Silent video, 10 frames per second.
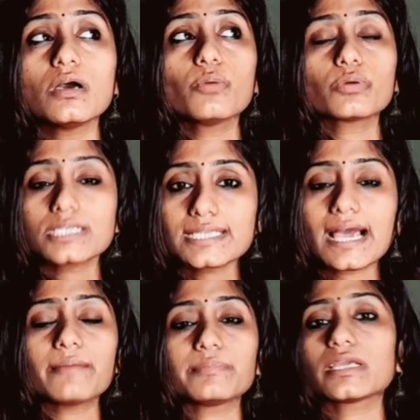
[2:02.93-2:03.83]
what is
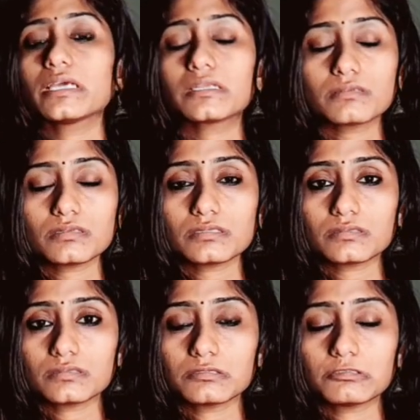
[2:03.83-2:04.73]
happening in
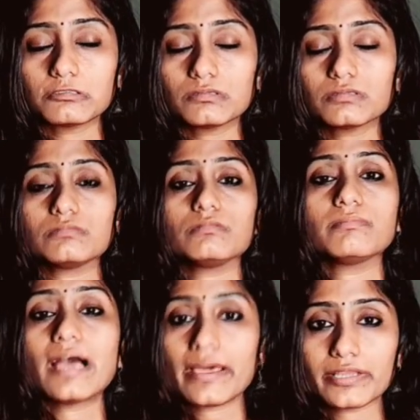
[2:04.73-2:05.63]

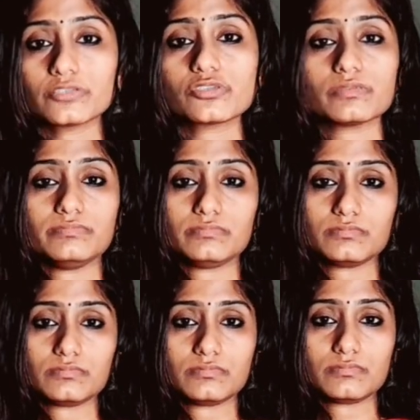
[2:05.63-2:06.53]
marriage,
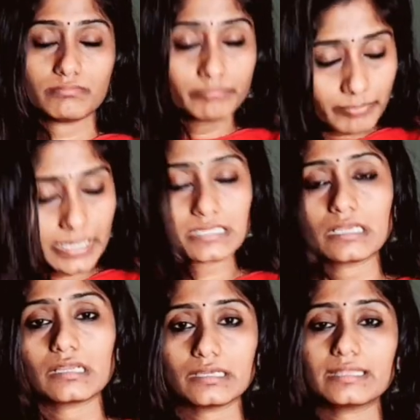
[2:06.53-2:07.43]

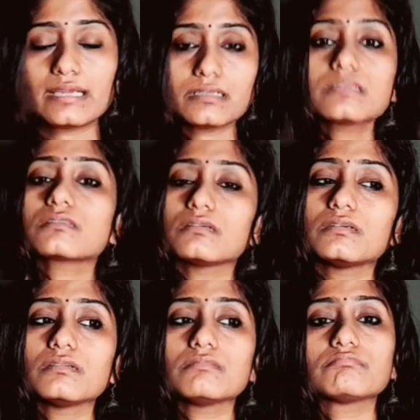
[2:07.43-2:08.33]
basically, that is
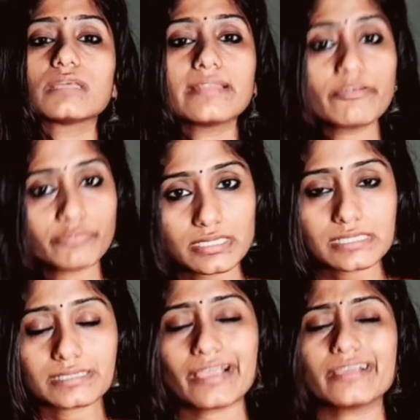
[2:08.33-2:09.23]
in their
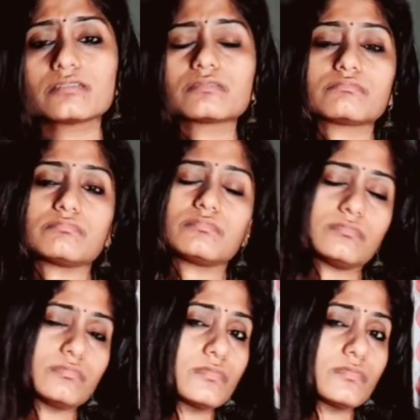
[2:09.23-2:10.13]
first night
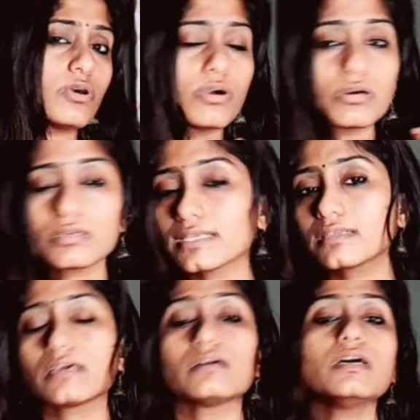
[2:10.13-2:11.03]
or in
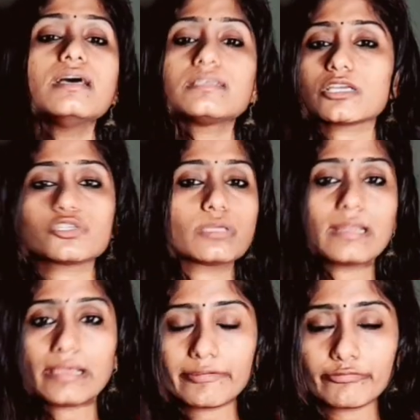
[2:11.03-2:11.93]
their sexual
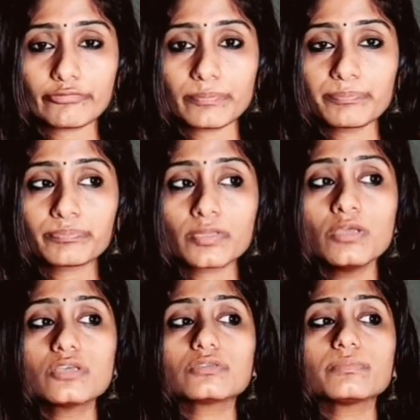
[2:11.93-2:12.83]
life.
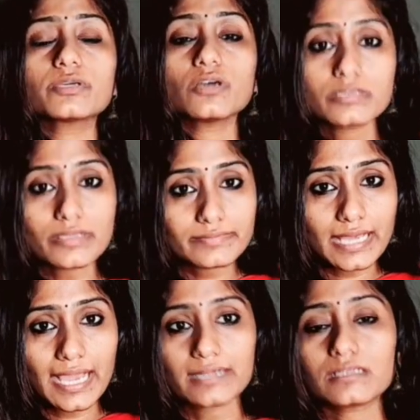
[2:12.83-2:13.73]
So because of
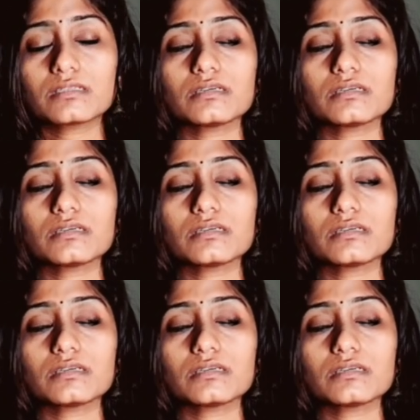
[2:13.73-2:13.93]
that,